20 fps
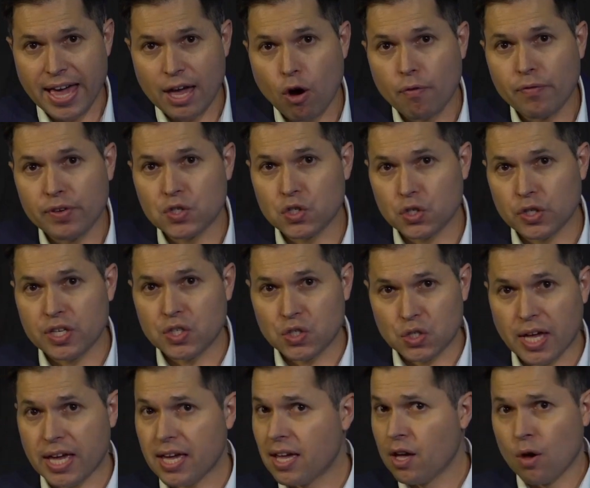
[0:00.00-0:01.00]
obviously
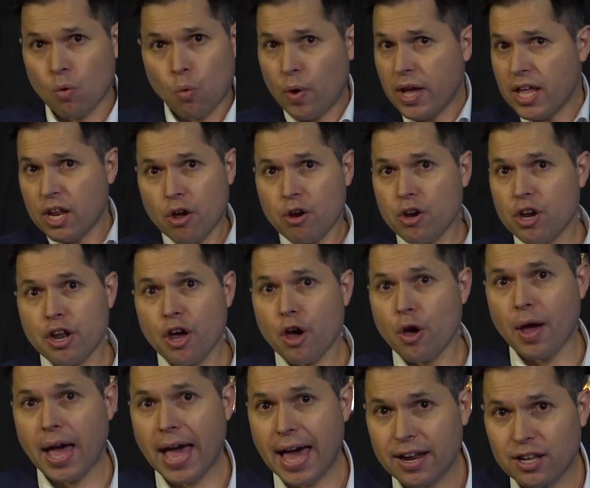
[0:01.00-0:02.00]
say, "We don't know
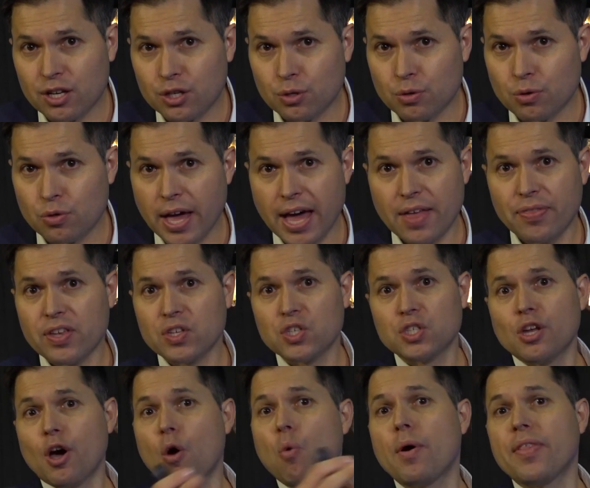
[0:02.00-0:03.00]
how to do that. There's
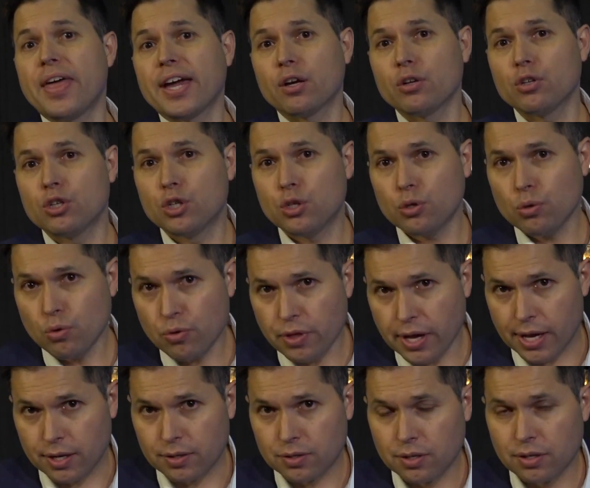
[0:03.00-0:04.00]
no one that could do
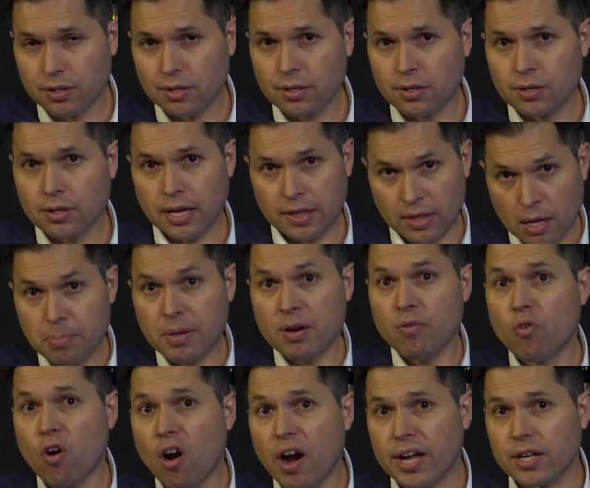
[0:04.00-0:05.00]
that." And they'd be
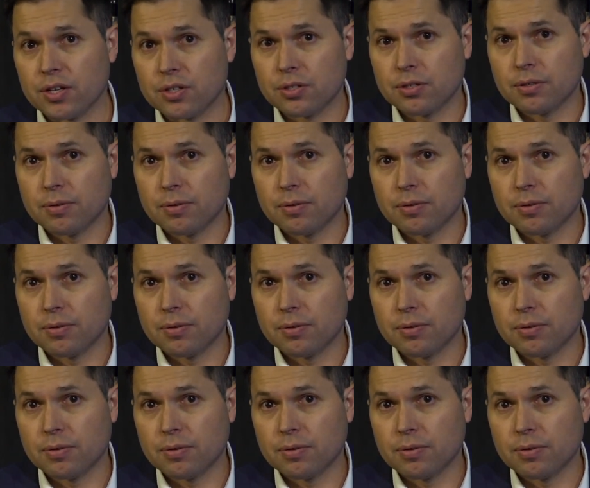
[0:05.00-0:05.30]
right.